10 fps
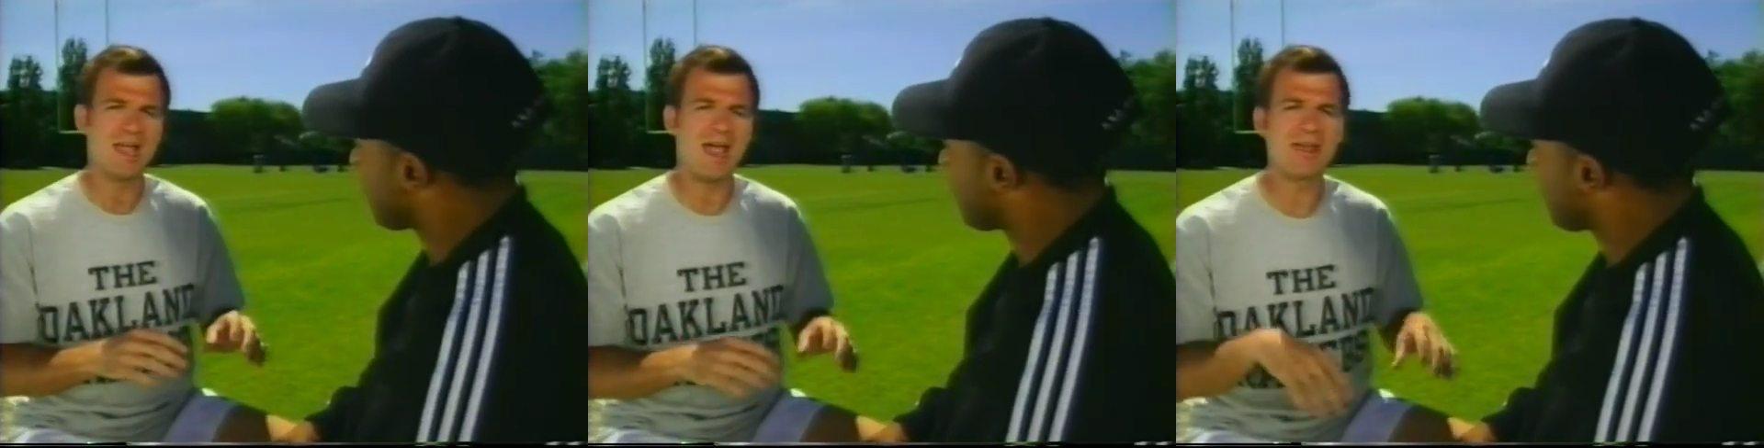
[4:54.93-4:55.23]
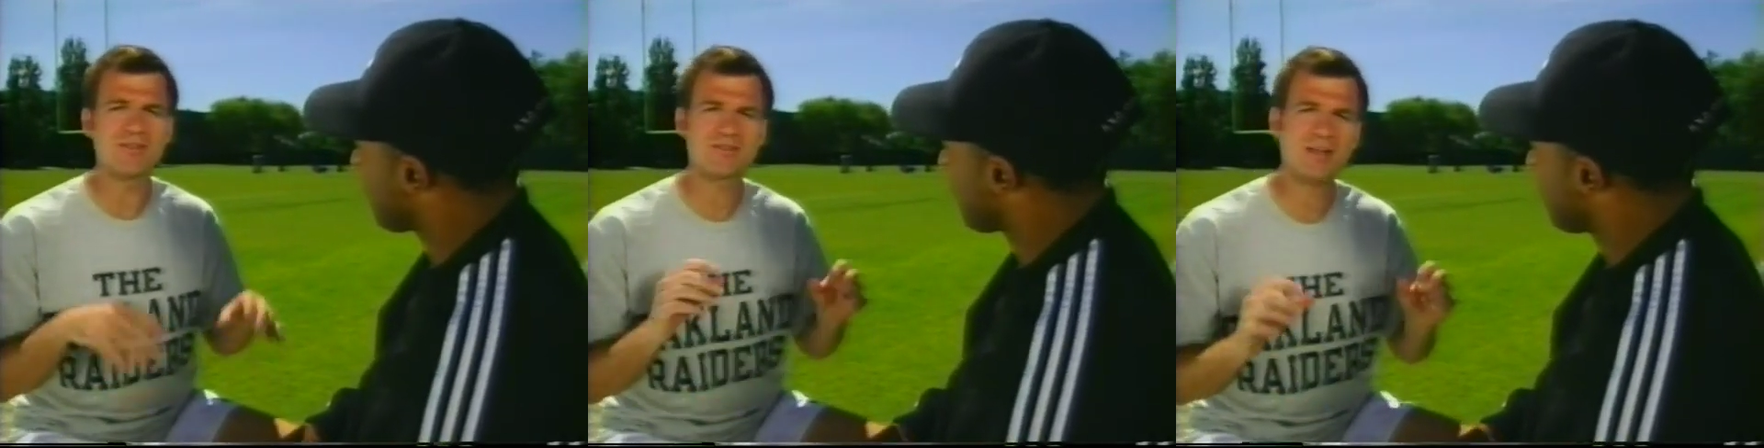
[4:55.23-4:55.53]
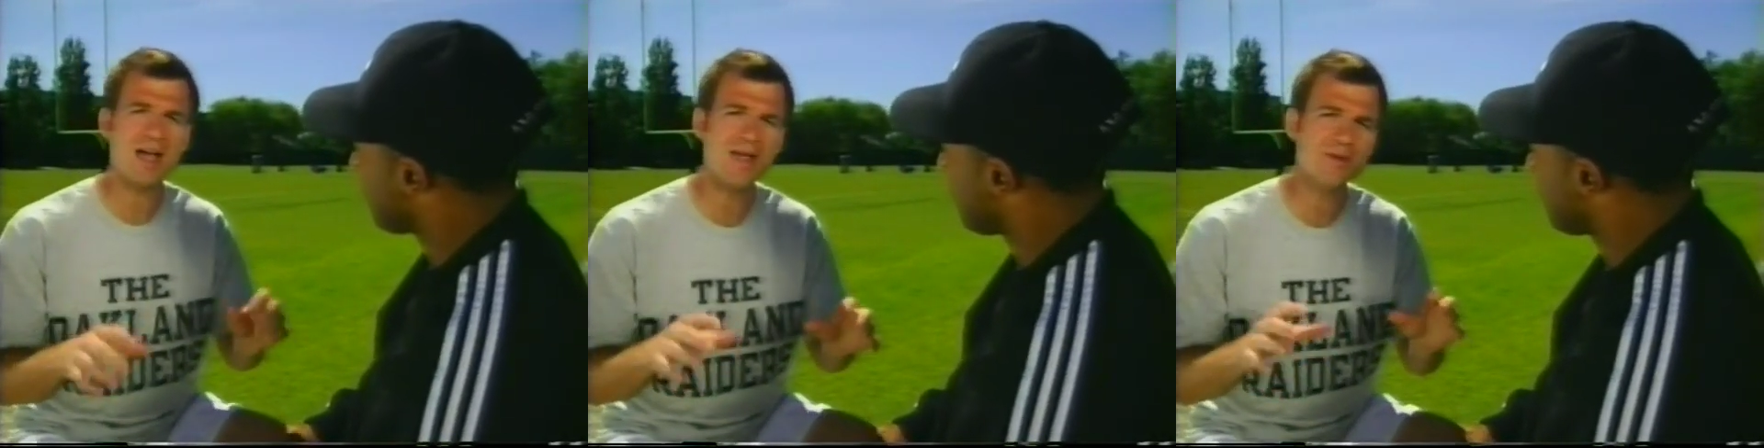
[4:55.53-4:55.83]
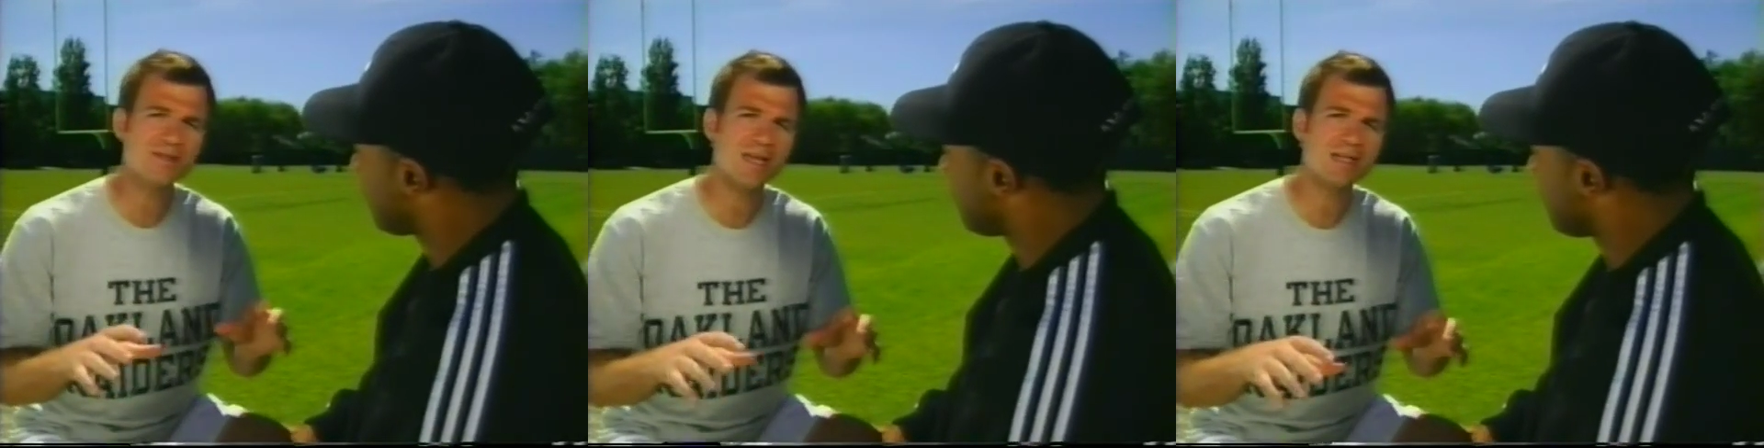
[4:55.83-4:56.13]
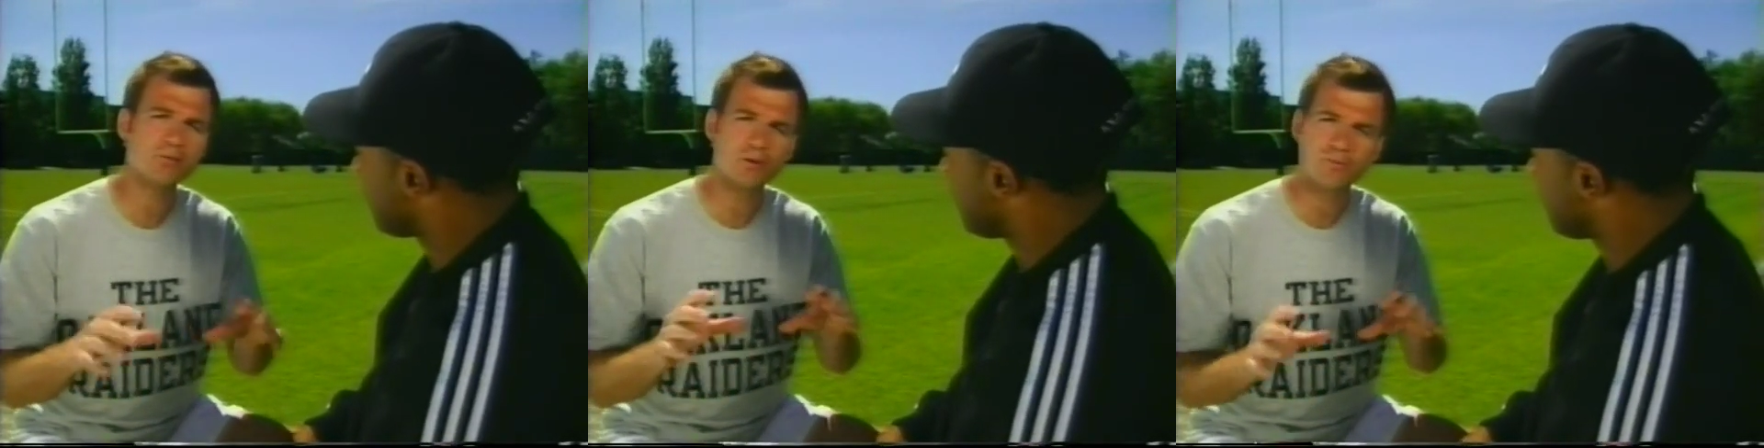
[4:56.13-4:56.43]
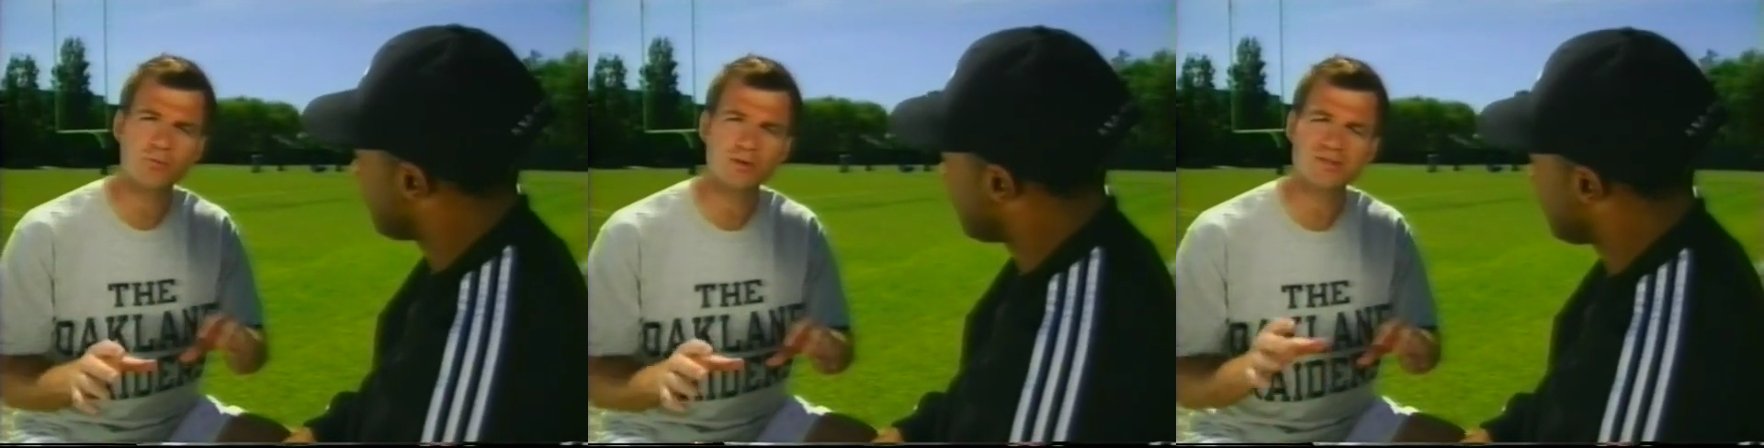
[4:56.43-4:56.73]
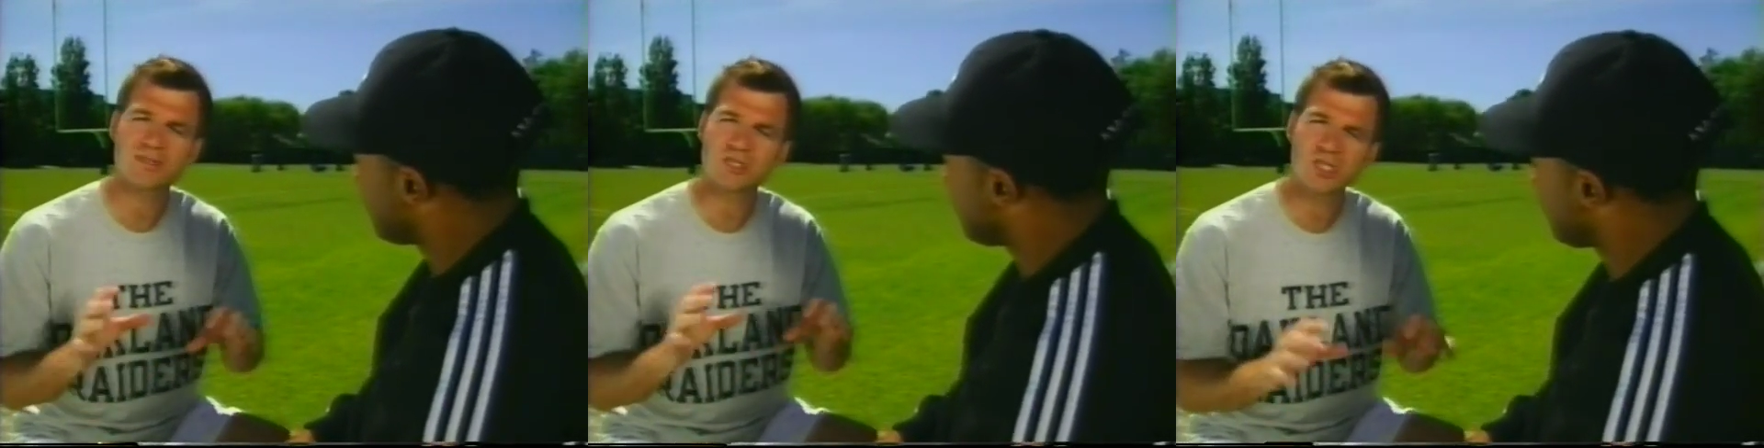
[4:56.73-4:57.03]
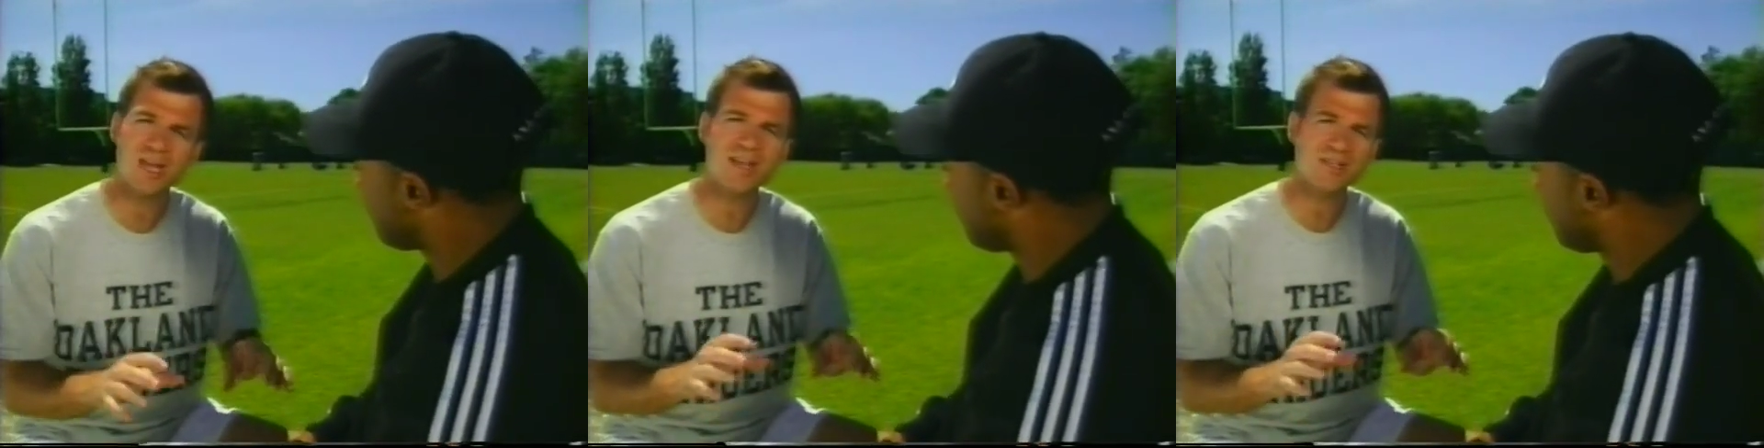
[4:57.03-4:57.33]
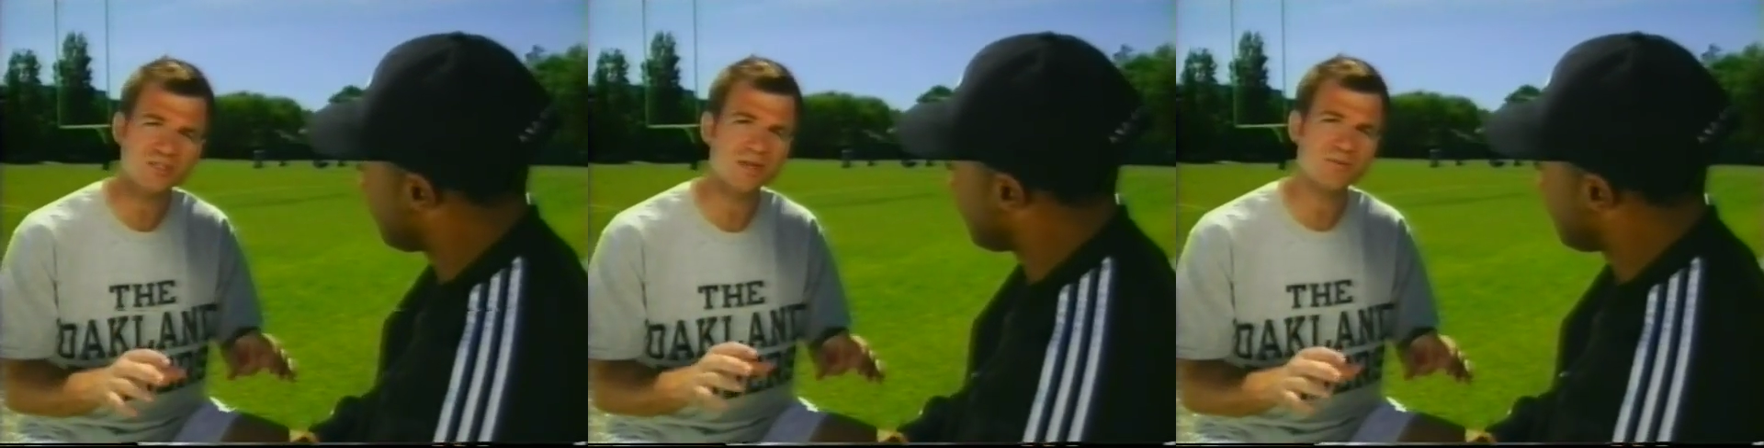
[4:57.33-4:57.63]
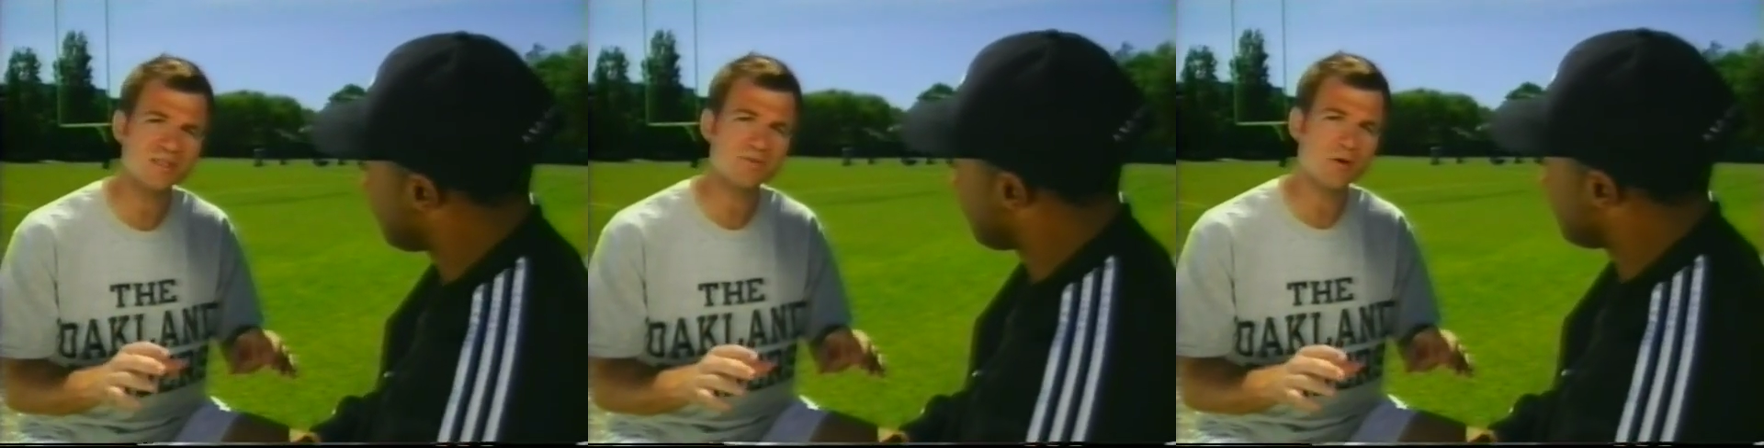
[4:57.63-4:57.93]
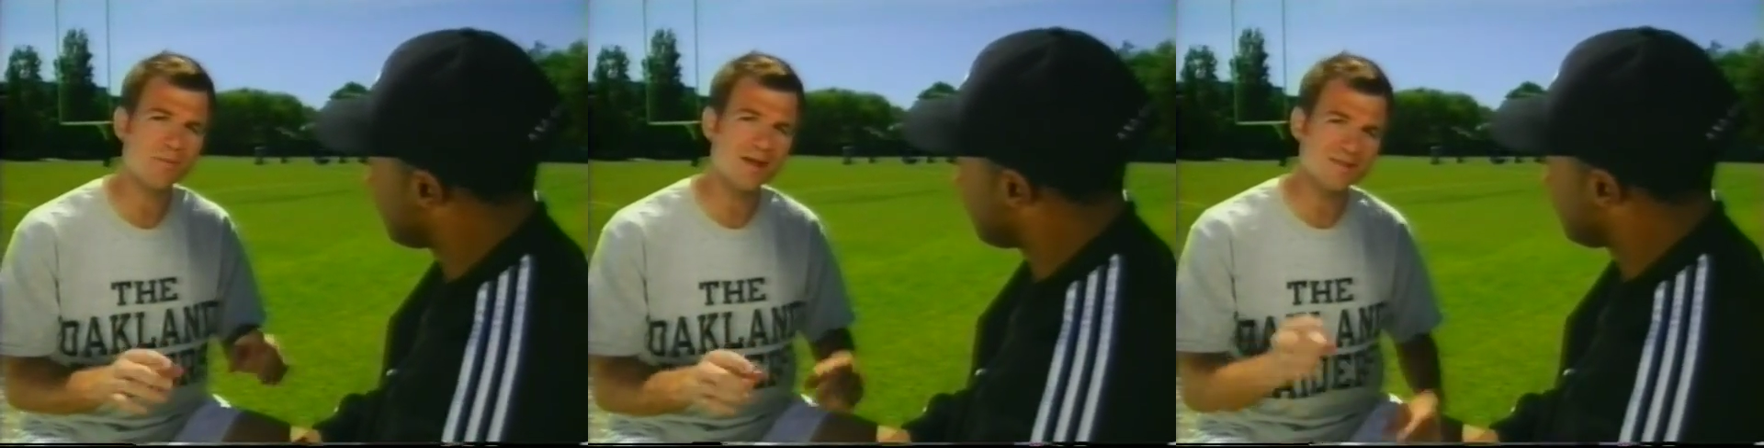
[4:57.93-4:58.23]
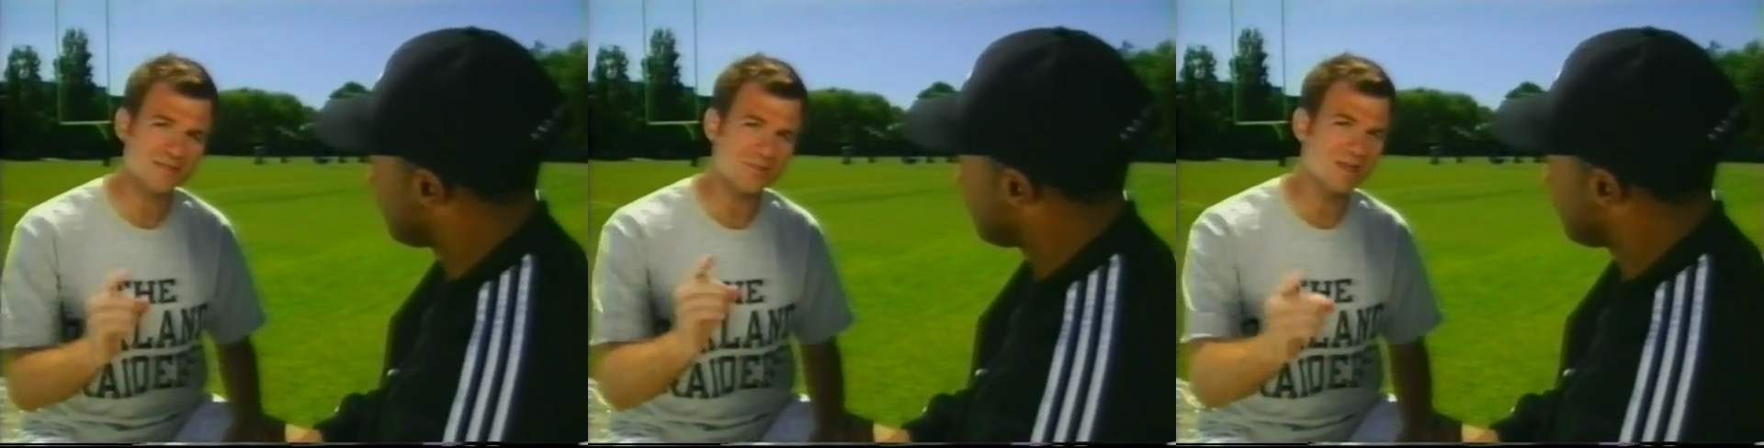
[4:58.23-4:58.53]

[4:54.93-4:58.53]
And the time it takes for a force to change something's momentum